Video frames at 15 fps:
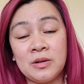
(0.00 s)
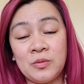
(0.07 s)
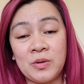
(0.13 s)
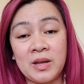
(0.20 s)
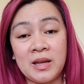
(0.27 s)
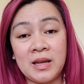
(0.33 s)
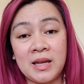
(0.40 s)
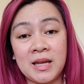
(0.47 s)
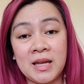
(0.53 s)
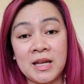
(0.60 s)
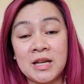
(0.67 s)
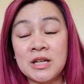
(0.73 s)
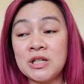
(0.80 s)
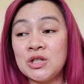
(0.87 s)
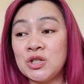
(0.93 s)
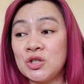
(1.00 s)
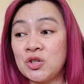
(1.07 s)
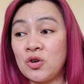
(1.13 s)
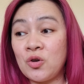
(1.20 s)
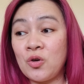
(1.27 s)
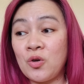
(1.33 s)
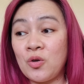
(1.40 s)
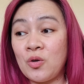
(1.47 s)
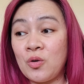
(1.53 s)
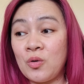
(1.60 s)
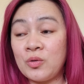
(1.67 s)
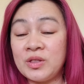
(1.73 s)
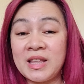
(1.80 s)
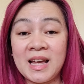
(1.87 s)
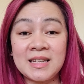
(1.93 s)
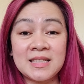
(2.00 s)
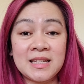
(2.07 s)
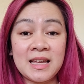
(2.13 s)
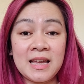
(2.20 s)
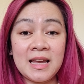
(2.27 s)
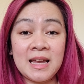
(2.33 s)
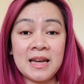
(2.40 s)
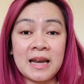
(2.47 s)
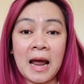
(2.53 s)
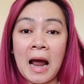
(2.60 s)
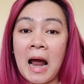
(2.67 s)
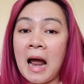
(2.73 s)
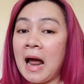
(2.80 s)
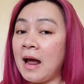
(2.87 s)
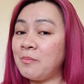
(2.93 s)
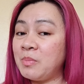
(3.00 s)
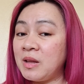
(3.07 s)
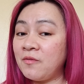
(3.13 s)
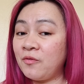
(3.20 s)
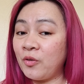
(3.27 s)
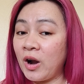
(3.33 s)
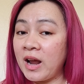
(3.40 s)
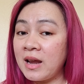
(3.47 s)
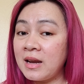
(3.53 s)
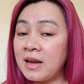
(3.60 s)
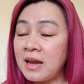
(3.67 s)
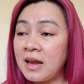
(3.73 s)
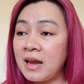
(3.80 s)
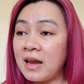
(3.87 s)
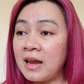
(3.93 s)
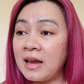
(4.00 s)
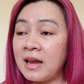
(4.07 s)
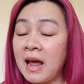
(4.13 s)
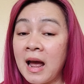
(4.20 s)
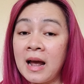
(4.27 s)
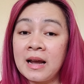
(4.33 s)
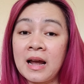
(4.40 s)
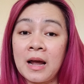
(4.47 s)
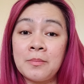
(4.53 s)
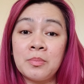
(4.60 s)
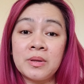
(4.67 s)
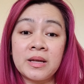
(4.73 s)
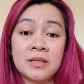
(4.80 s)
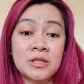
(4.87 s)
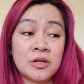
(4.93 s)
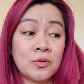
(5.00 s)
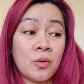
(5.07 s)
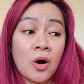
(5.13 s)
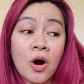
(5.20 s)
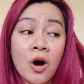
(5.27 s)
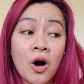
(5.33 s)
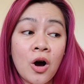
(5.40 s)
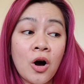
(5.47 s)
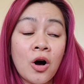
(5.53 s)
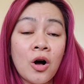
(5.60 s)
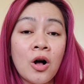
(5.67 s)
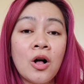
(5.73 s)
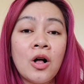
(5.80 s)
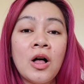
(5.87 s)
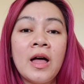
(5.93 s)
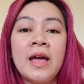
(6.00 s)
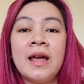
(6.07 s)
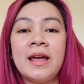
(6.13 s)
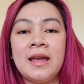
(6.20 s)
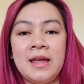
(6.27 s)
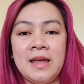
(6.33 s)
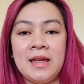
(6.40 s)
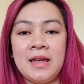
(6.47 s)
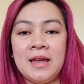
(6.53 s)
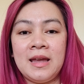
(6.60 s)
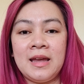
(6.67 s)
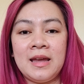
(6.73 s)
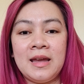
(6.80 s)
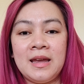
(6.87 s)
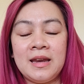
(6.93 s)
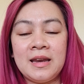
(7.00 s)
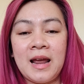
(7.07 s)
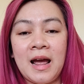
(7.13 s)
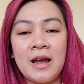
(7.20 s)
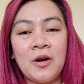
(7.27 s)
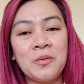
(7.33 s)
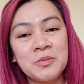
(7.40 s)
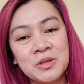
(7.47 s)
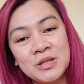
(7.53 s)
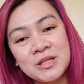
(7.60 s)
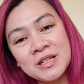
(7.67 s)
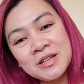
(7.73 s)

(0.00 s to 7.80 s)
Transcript: Okay, so that's it. Happy Friday. God bless you all. And I hope to see